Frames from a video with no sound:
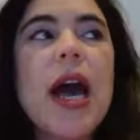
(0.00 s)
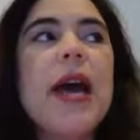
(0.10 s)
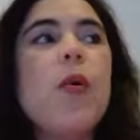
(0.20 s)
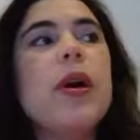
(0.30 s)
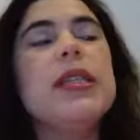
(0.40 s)

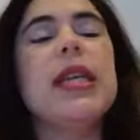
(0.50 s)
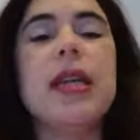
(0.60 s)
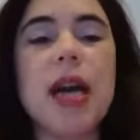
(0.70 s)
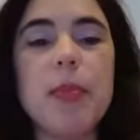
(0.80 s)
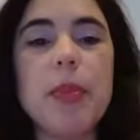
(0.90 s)
I want to
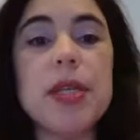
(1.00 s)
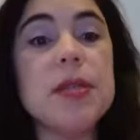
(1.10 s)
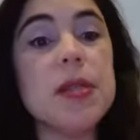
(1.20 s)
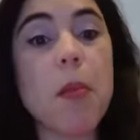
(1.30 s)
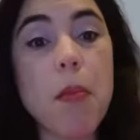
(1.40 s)

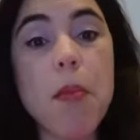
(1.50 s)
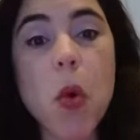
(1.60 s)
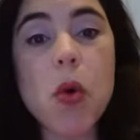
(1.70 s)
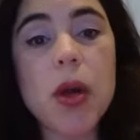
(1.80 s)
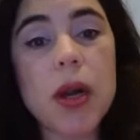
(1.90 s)
encompass
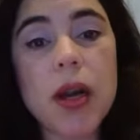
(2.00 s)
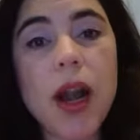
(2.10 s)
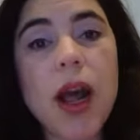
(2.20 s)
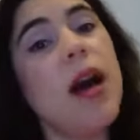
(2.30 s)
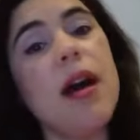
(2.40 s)
more
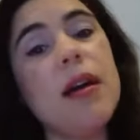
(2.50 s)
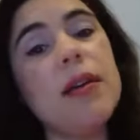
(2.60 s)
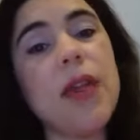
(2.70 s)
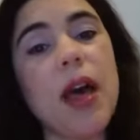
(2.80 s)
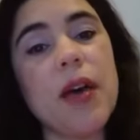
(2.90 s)
of
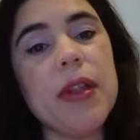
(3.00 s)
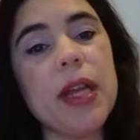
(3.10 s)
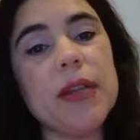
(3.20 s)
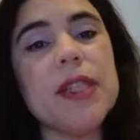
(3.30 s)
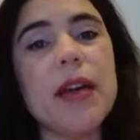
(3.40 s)
the healthy
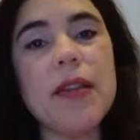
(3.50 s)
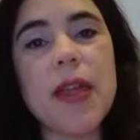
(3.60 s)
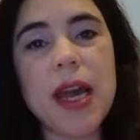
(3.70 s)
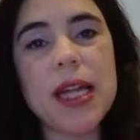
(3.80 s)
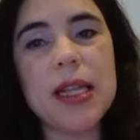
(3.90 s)
lifestyle
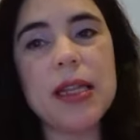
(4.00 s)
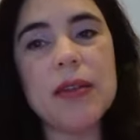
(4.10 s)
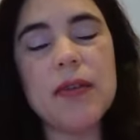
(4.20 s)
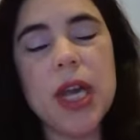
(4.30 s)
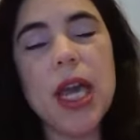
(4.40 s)
that I
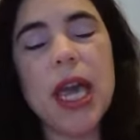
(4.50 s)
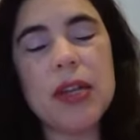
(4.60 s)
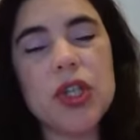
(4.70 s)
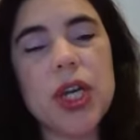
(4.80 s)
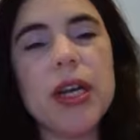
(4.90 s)
live
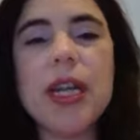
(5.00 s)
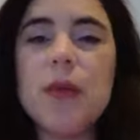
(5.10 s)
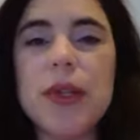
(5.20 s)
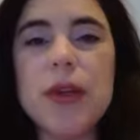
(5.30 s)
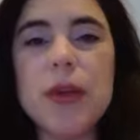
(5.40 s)
and sharing it
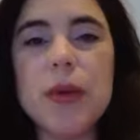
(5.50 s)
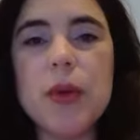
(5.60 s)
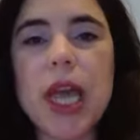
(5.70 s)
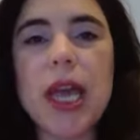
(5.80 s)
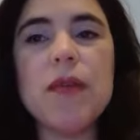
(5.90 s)
with
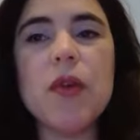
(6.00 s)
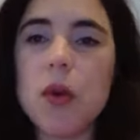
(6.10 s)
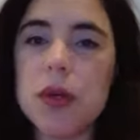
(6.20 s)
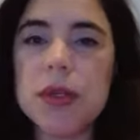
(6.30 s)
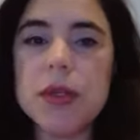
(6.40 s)
you, and of
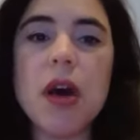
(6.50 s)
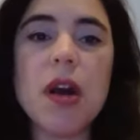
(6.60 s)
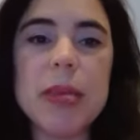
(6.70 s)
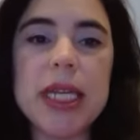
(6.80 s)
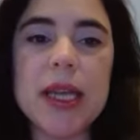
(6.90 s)
course the
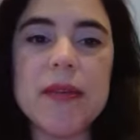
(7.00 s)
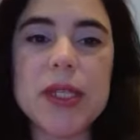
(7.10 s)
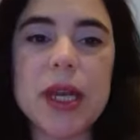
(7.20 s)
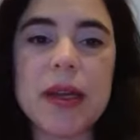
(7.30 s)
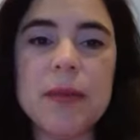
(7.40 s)
Arbonne
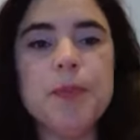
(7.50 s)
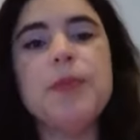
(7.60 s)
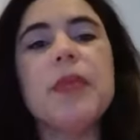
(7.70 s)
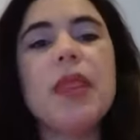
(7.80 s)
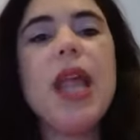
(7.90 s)
lifestyle.
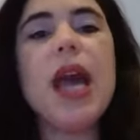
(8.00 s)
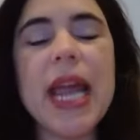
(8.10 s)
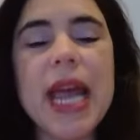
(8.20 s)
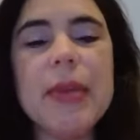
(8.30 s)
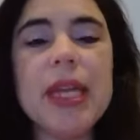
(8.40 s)
I
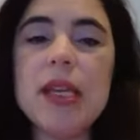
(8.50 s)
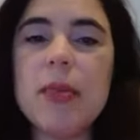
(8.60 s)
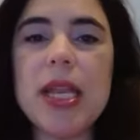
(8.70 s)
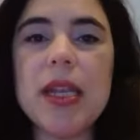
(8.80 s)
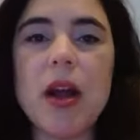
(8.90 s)
am an
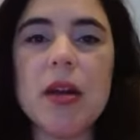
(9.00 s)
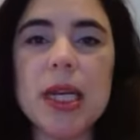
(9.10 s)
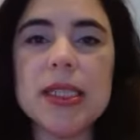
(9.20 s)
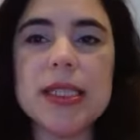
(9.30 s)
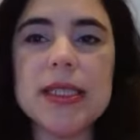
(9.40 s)
independent
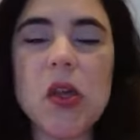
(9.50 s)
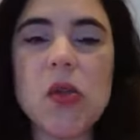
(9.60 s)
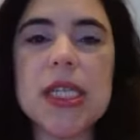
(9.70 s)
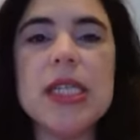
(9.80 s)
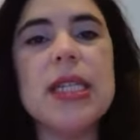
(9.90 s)
Arbonne
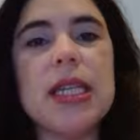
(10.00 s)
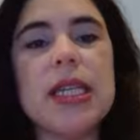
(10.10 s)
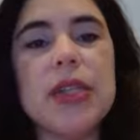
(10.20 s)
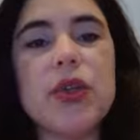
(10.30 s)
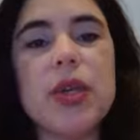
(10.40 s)
consultant and a
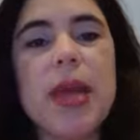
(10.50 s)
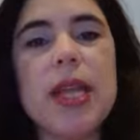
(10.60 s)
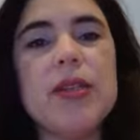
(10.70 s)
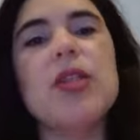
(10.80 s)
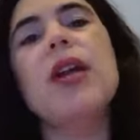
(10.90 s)
district
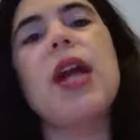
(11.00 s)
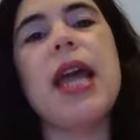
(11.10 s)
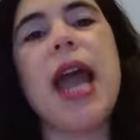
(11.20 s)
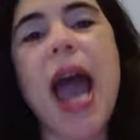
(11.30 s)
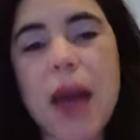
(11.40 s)
manager, and
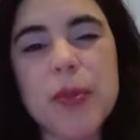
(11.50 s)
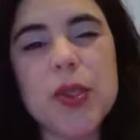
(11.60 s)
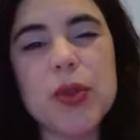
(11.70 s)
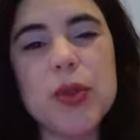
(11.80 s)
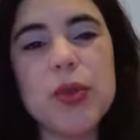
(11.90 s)
I
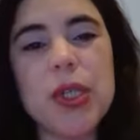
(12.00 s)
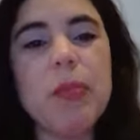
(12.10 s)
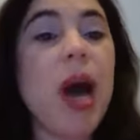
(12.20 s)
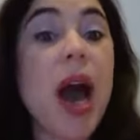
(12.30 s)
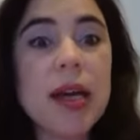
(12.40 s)

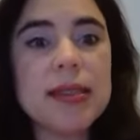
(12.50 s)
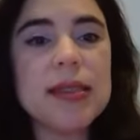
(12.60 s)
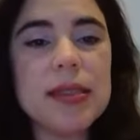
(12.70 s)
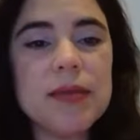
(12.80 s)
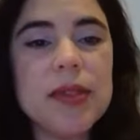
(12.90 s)
absolutely,
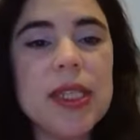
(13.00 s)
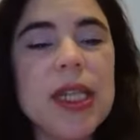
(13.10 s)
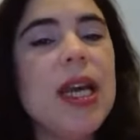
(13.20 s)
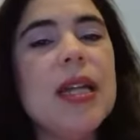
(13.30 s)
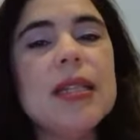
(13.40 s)

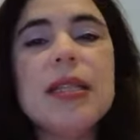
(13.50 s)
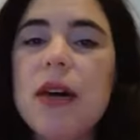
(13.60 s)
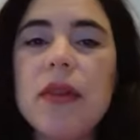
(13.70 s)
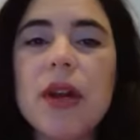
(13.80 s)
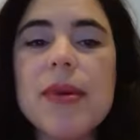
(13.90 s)
positively
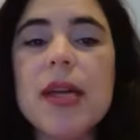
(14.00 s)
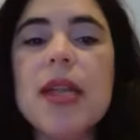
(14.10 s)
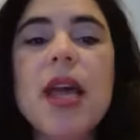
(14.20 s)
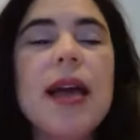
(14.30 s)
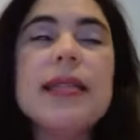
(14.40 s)
love
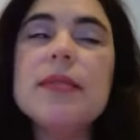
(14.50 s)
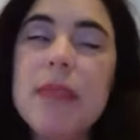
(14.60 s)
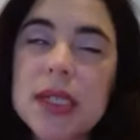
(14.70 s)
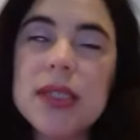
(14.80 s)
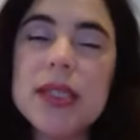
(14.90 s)
Arbonne as
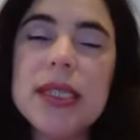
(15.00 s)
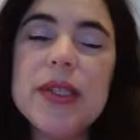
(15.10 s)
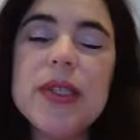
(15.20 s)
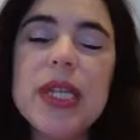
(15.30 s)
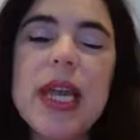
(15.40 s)
much as I
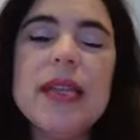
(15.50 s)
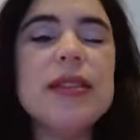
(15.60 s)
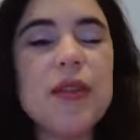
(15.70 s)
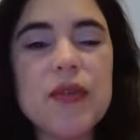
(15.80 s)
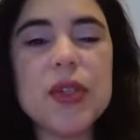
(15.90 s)
do today
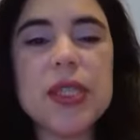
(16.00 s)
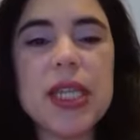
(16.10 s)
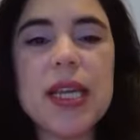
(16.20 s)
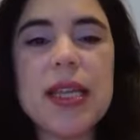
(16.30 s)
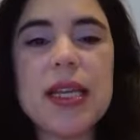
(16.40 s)
is the first
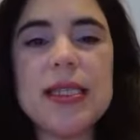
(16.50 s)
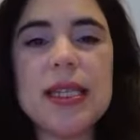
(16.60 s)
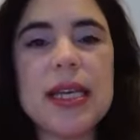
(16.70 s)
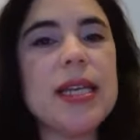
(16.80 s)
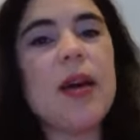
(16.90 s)
day that I
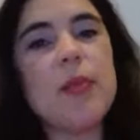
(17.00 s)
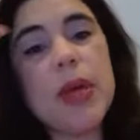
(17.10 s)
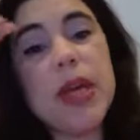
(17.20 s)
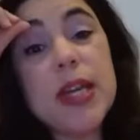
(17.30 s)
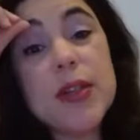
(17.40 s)
signed up.
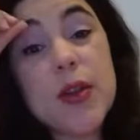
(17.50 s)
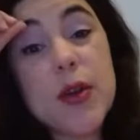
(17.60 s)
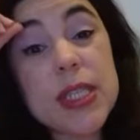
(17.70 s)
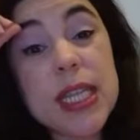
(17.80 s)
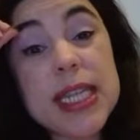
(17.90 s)

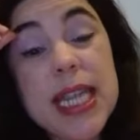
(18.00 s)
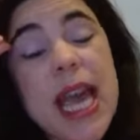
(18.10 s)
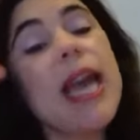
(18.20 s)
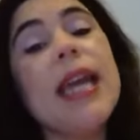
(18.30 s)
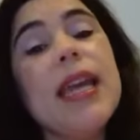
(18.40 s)
So
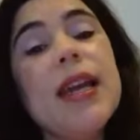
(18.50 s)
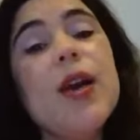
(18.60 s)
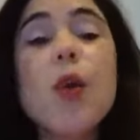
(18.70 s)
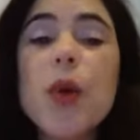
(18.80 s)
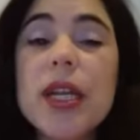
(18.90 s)
today,
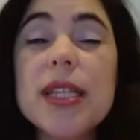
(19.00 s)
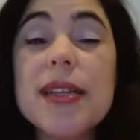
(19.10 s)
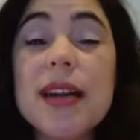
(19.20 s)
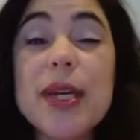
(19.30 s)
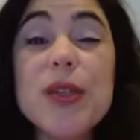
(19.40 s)
we're going to
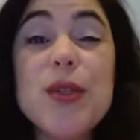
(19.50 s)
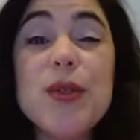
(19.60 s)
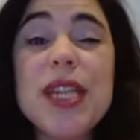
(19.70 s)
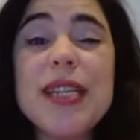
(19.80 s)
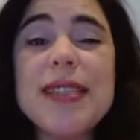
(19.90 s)
talk about
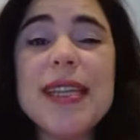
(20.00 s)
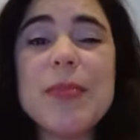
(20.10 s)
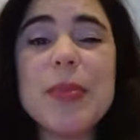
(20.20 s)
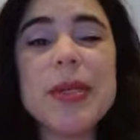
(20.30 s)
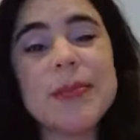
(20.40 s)
Tuesday's
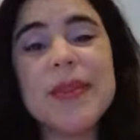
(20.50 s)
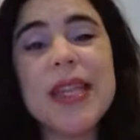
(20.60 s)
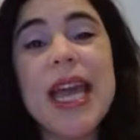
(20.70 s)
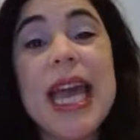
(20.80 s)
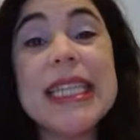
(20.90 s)
tip.
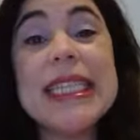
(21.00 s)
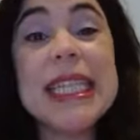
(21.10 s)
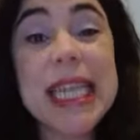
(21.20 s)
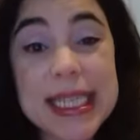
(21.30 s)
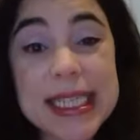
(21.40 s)
And
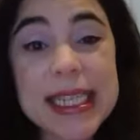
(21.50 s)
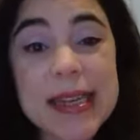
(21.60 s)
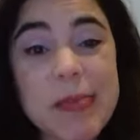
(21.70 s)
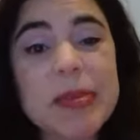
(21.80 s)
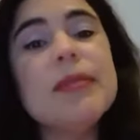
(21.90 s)
today's tip